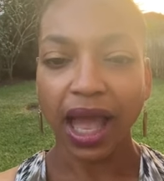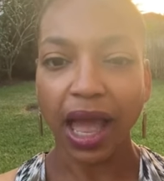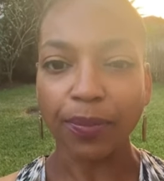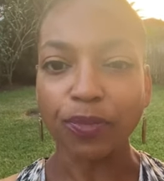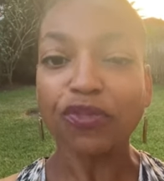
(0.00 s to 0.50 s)

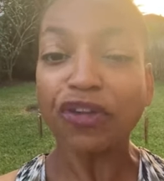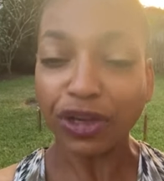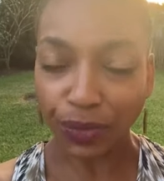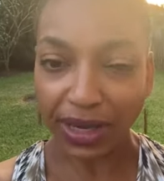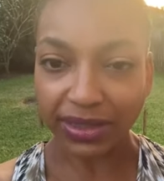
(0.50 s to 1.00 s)
I'm
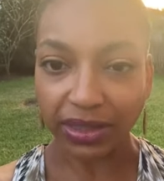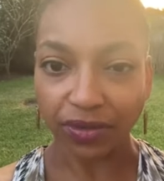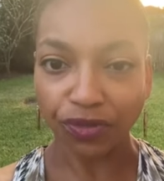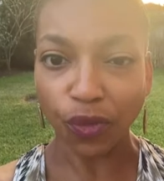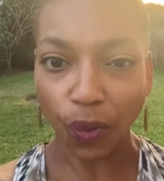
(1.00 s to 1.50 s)

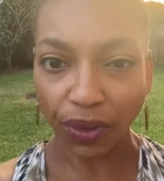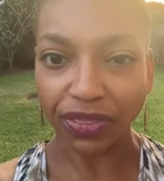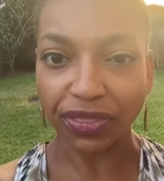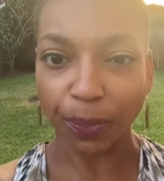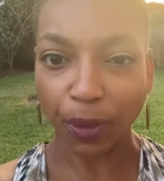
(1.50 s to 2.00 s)
fundraising for
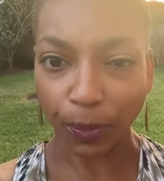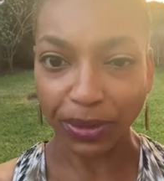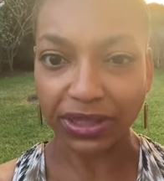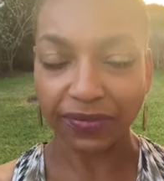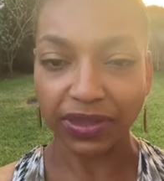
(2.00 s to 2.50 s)
the
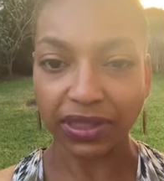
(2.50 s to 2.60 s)
purpose of